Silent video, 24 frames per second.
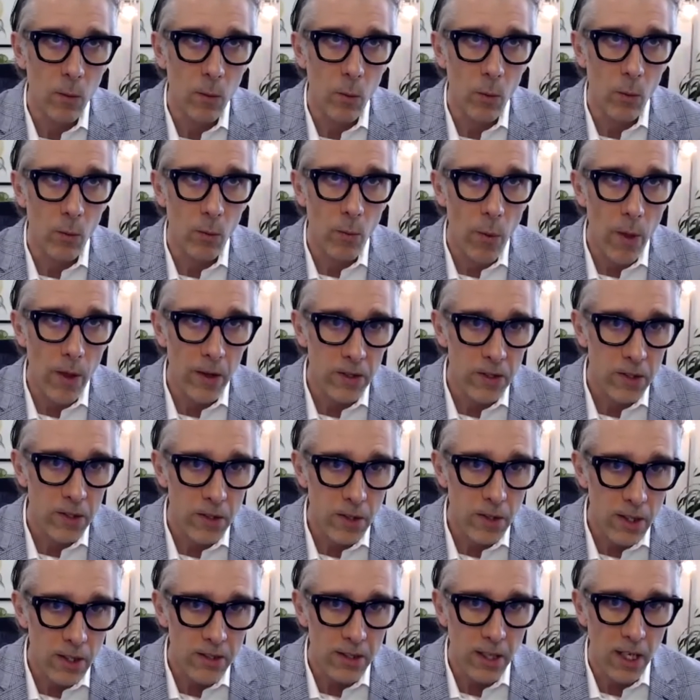
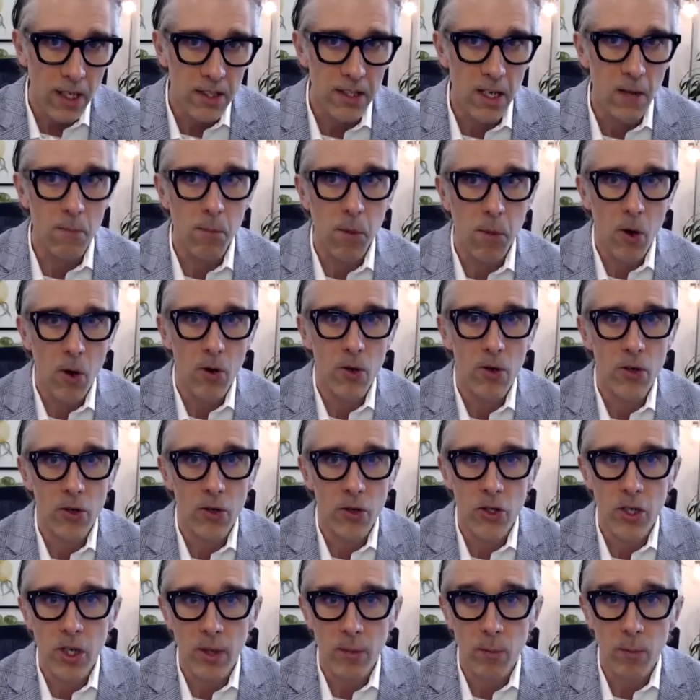this as a
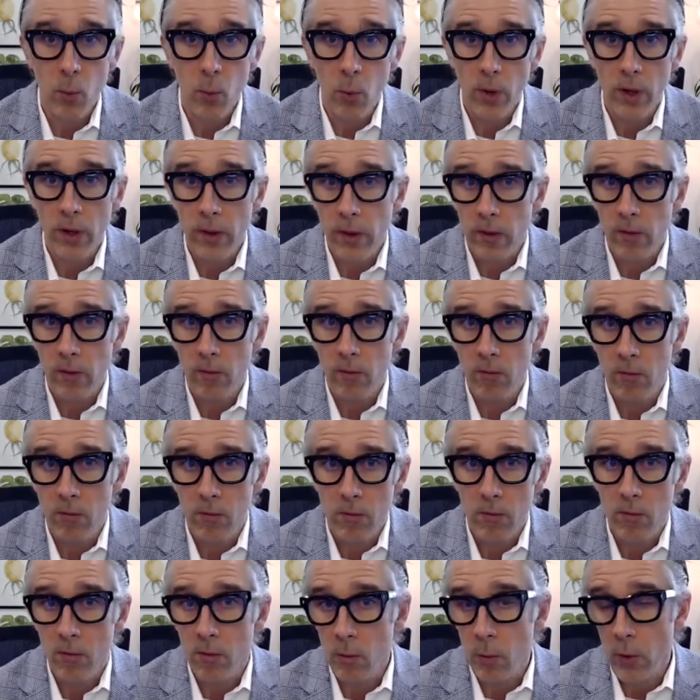partnership with
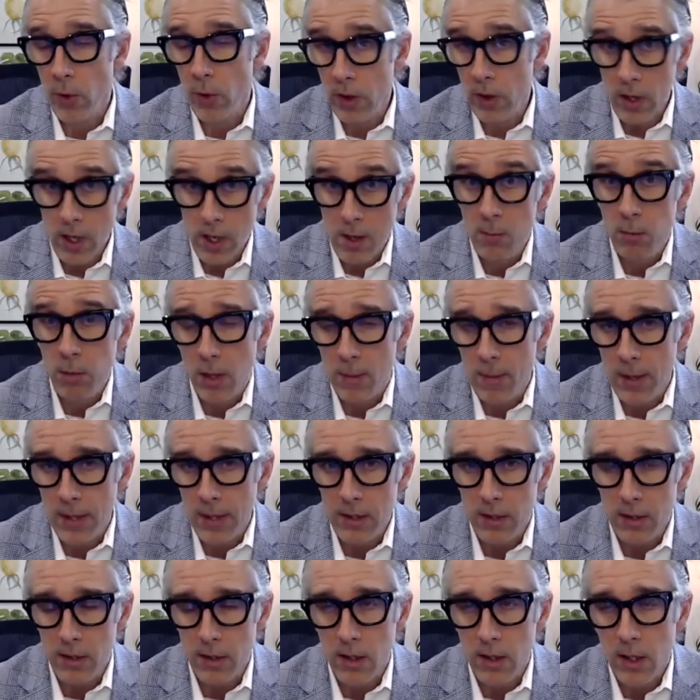the
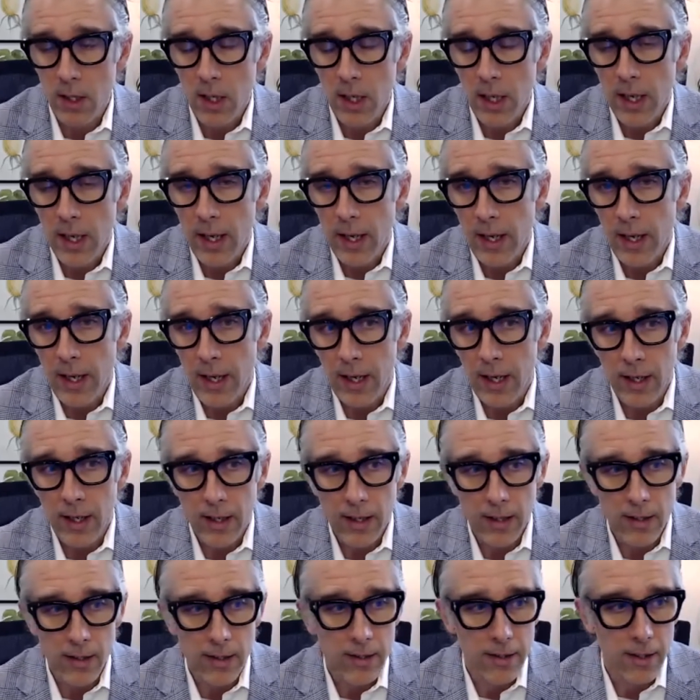implementer,
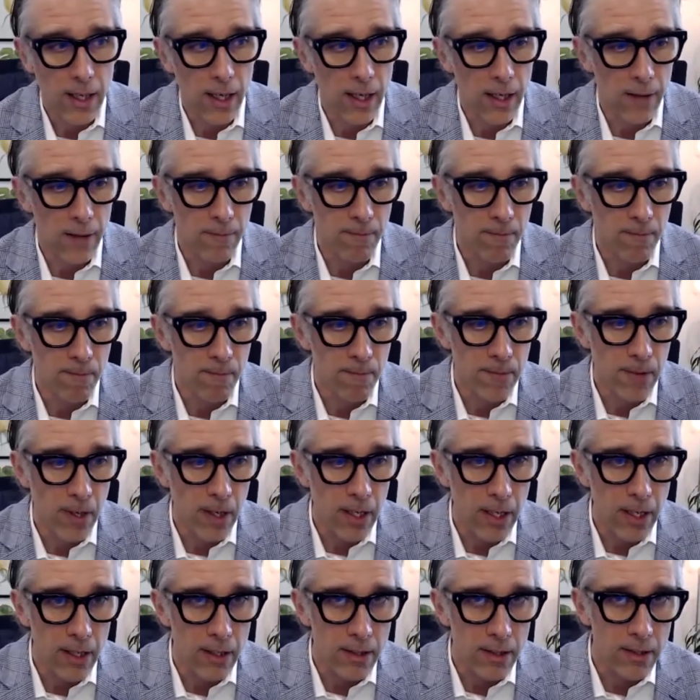and
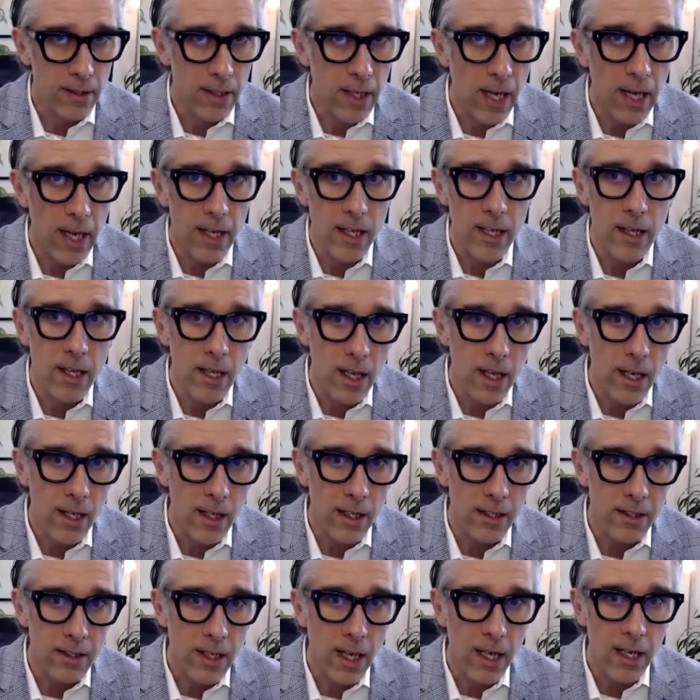it's getting
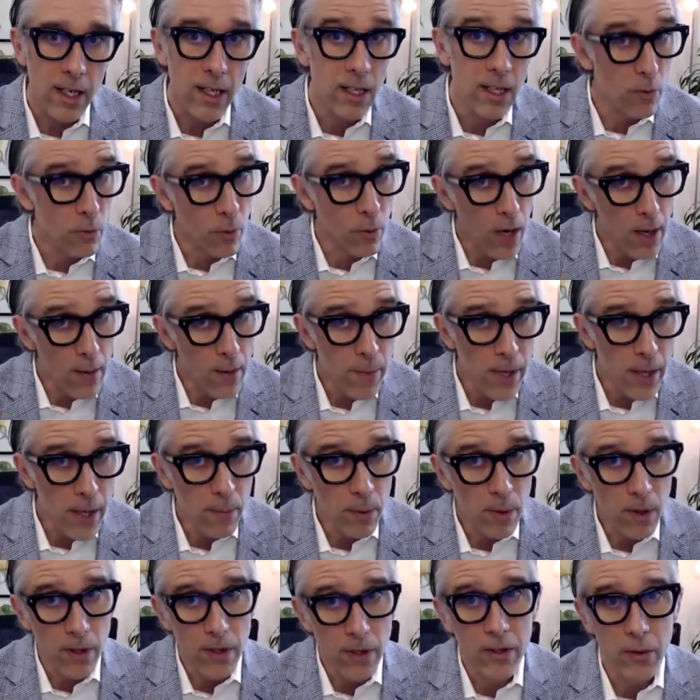the right
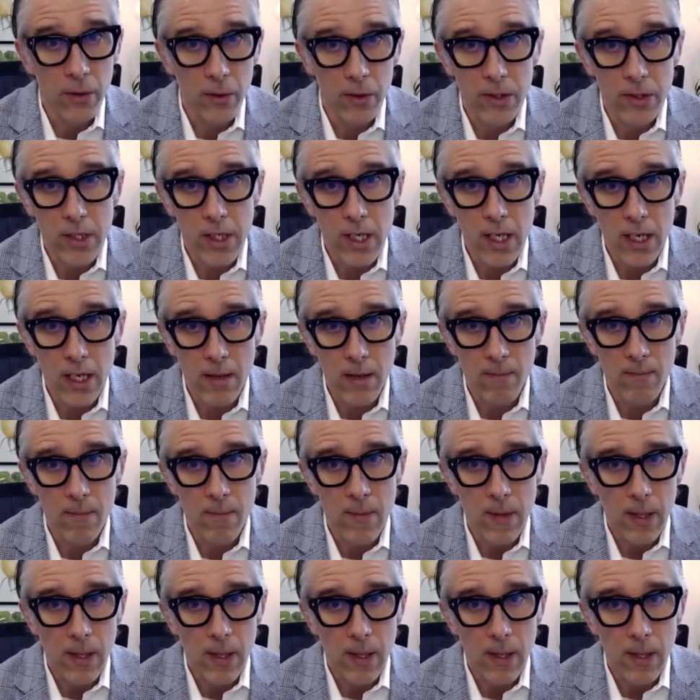people on your team